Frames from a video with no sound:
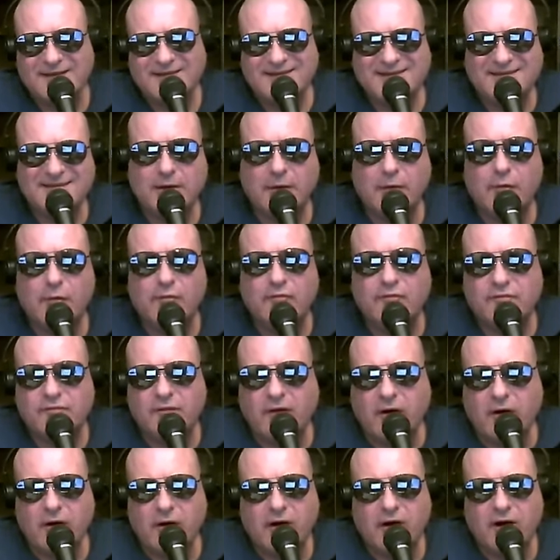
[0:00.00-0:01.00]
so
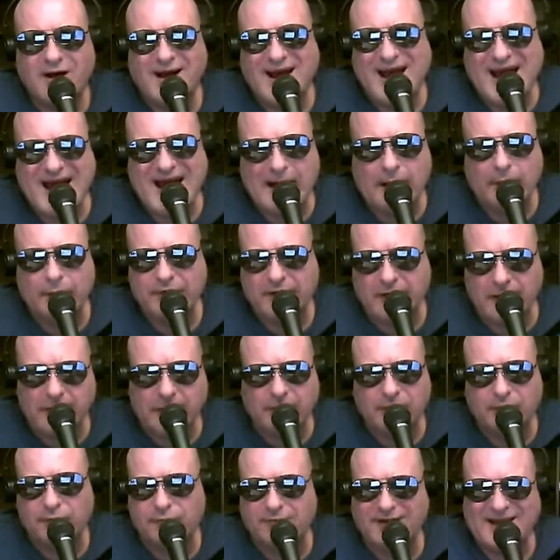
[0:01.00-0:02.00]
far out
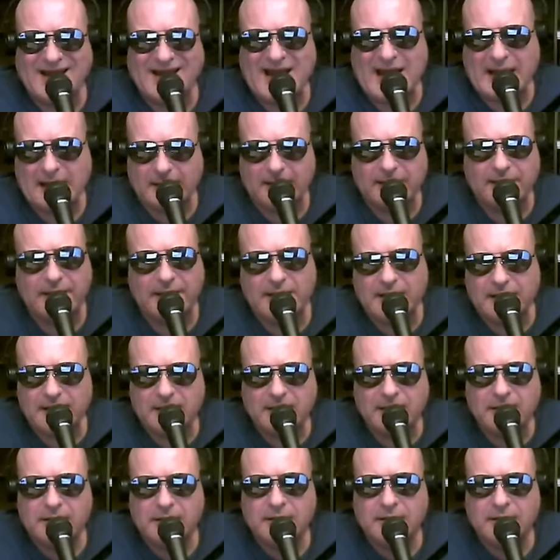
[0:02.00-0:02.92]
of reality